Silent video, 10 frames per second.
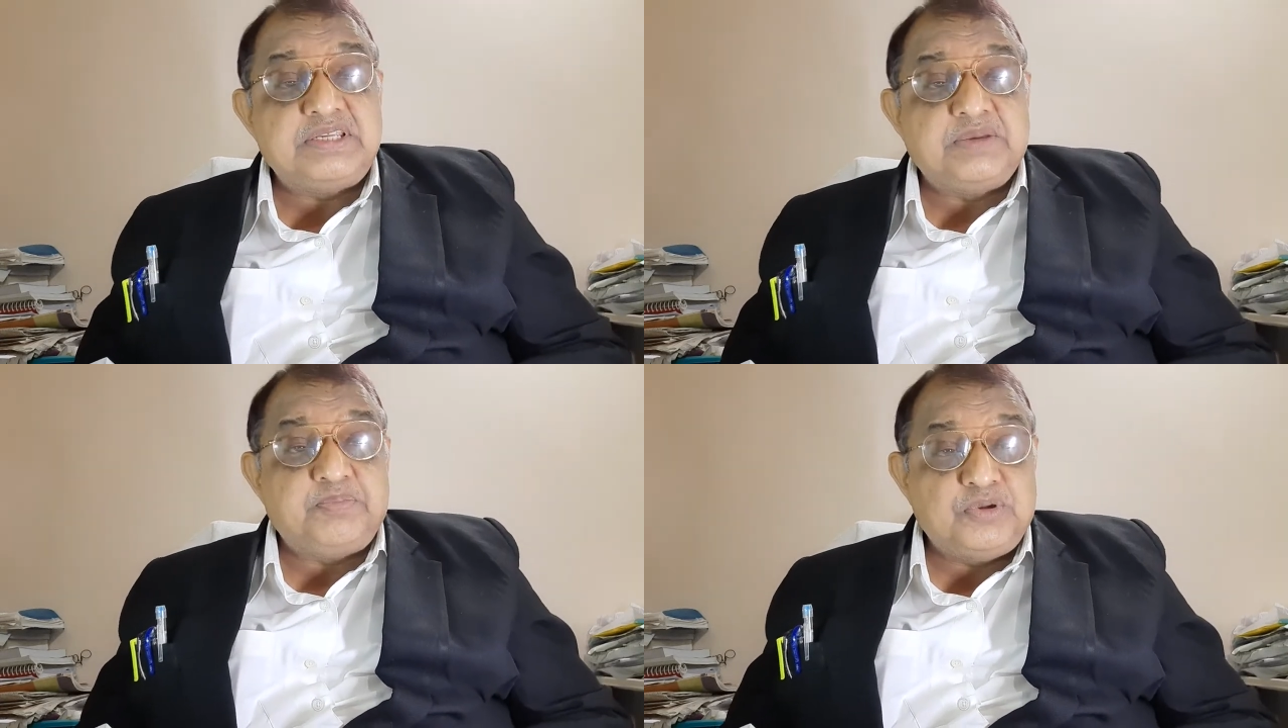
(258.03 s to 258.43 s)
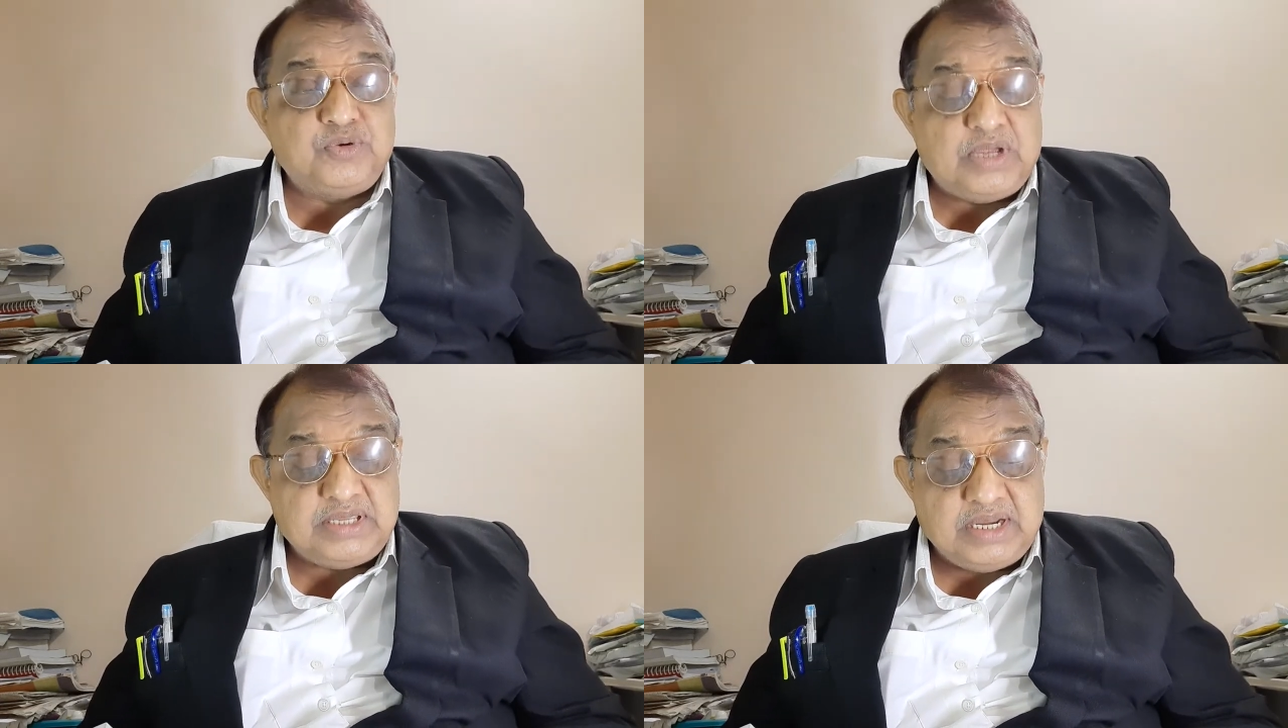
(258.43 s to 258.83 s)
suppose
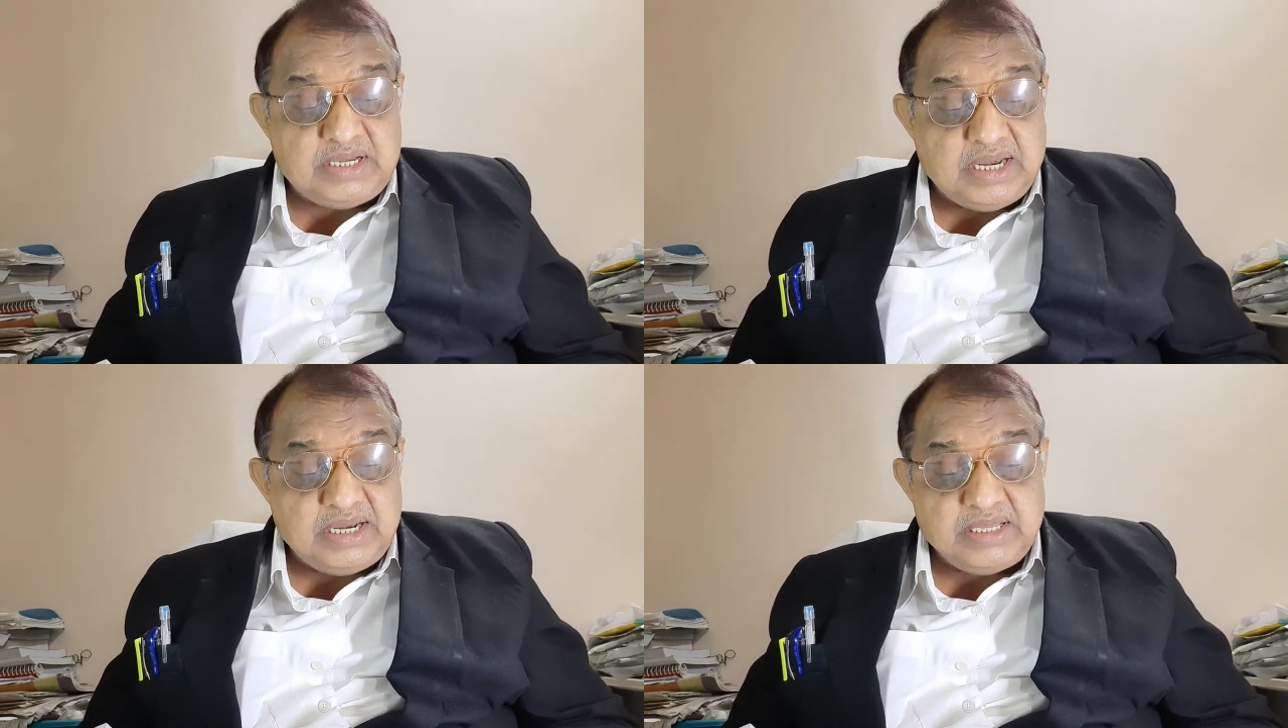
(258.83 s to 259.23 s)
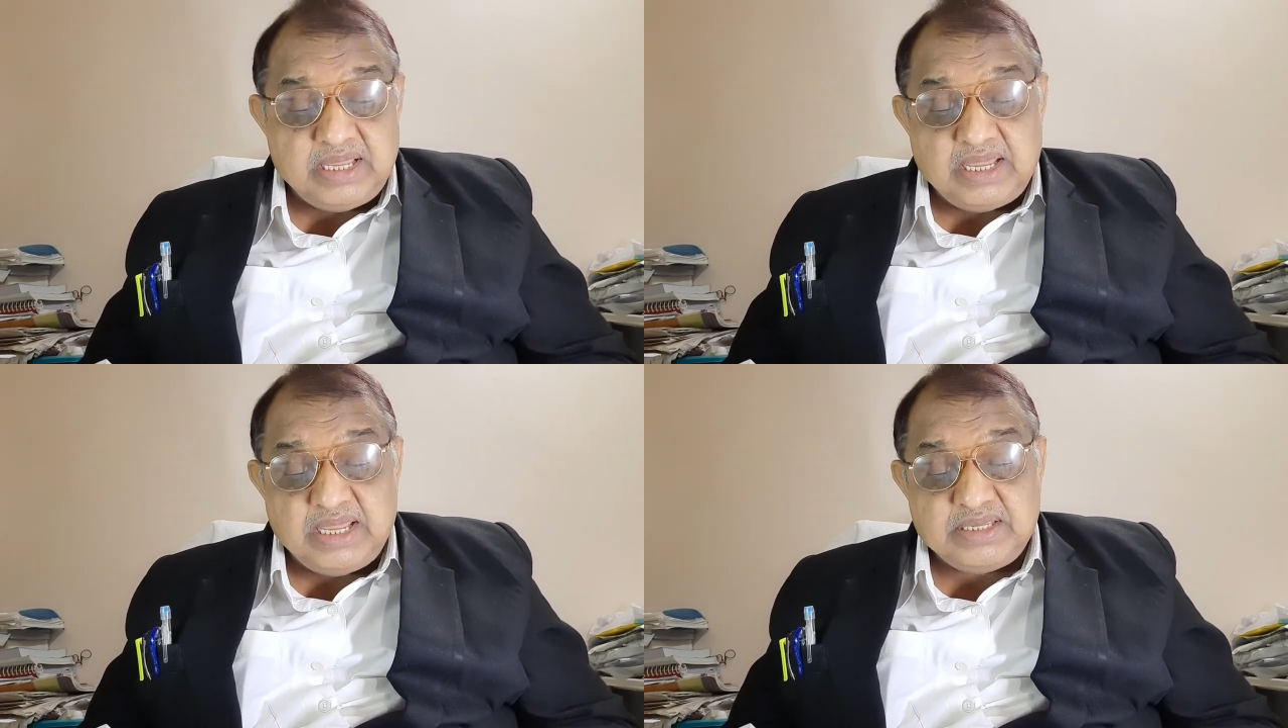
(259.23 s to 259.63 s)
who has attained
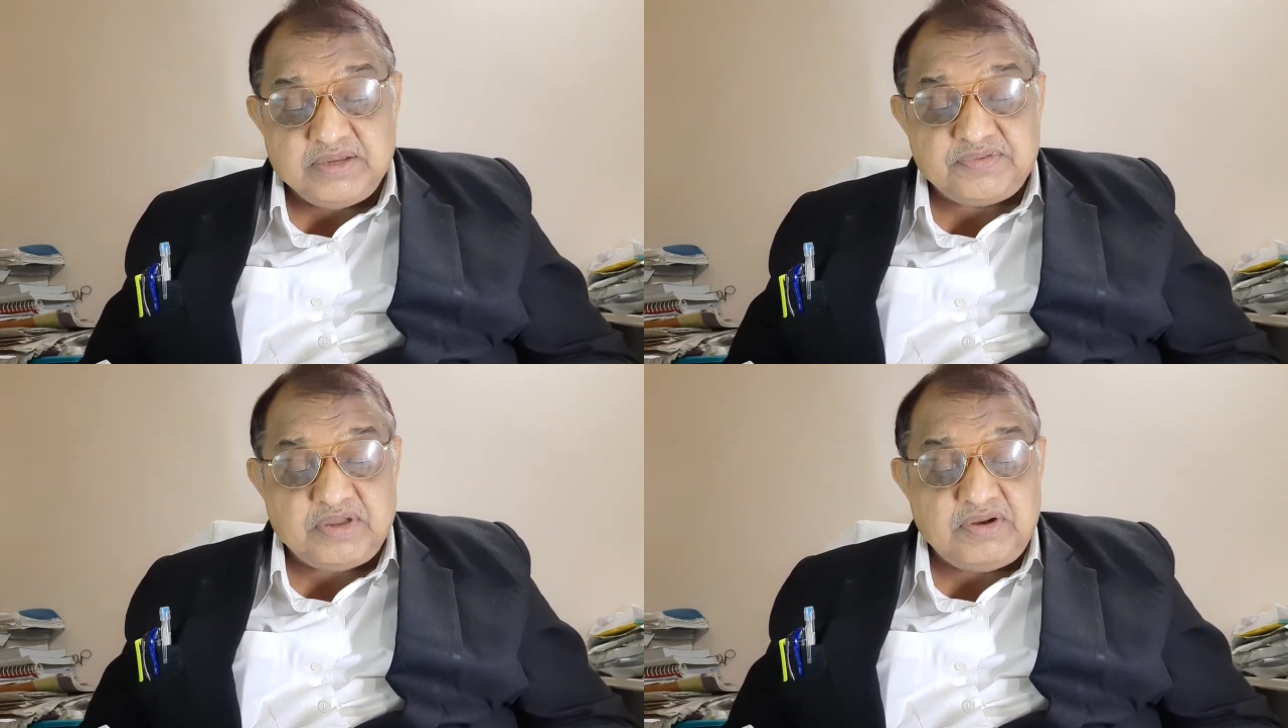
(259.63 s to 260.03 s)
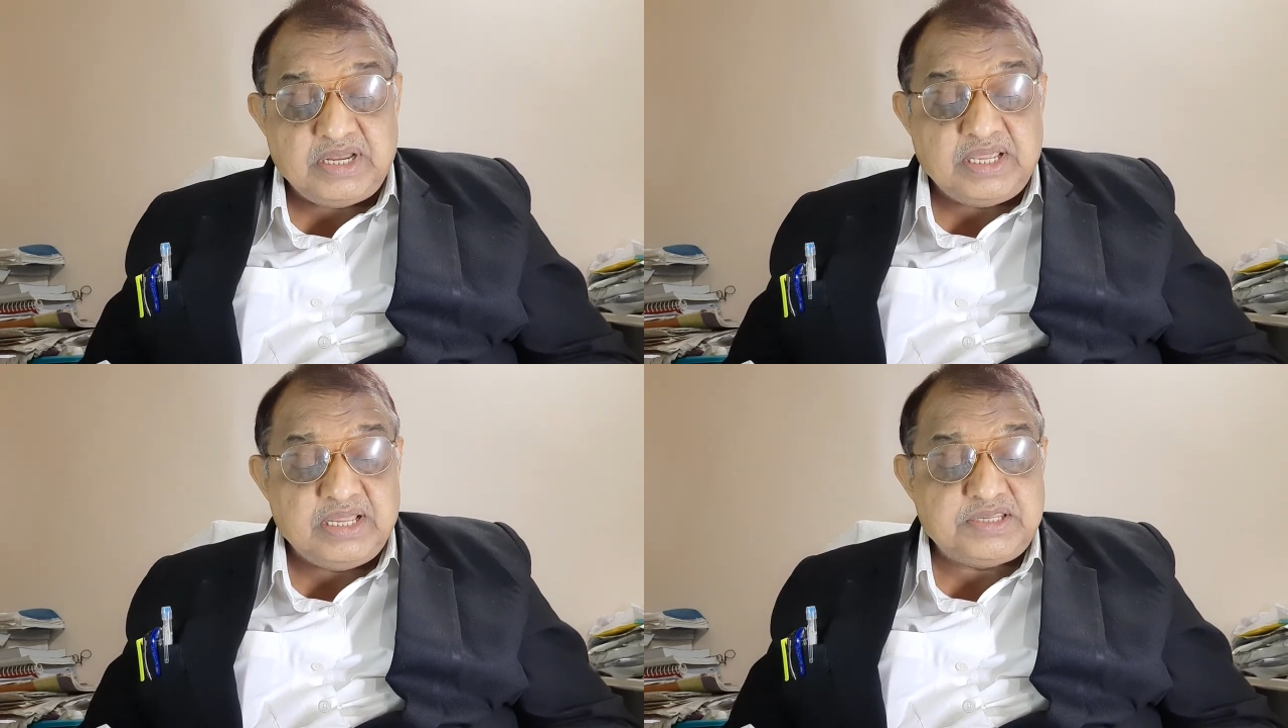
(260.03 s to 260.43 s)
the age of
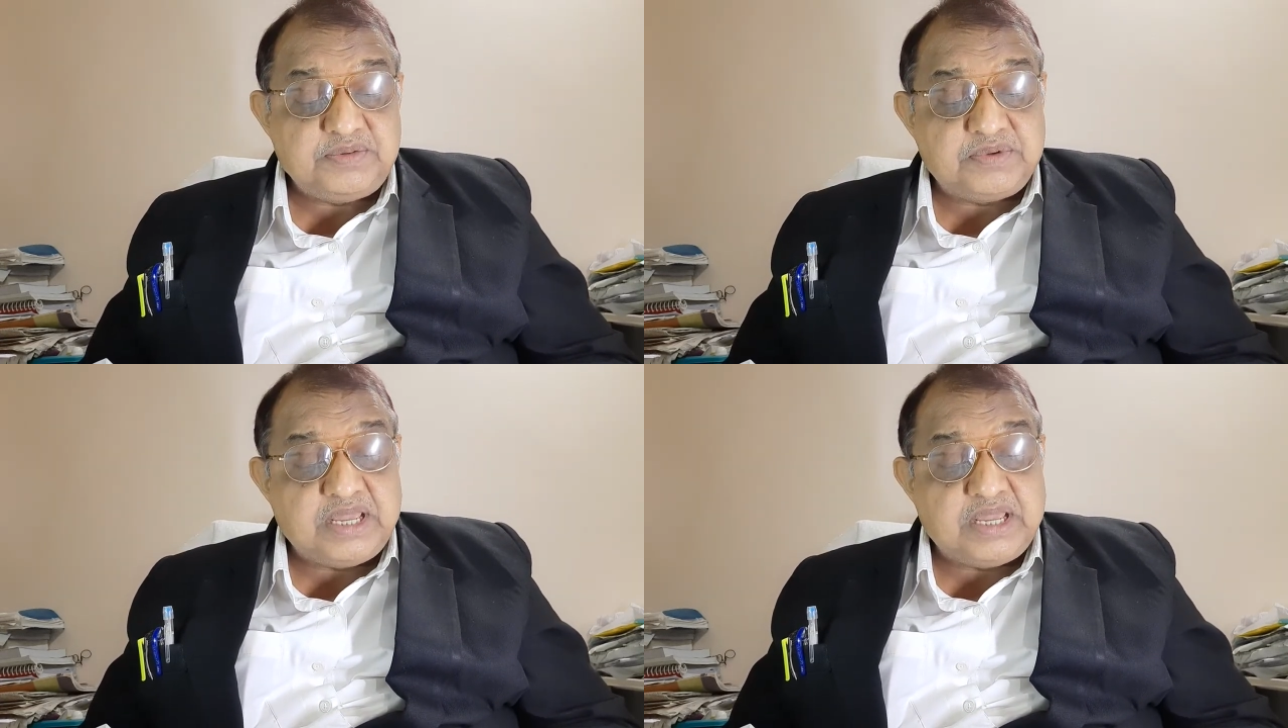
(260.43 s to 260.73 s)
70 years,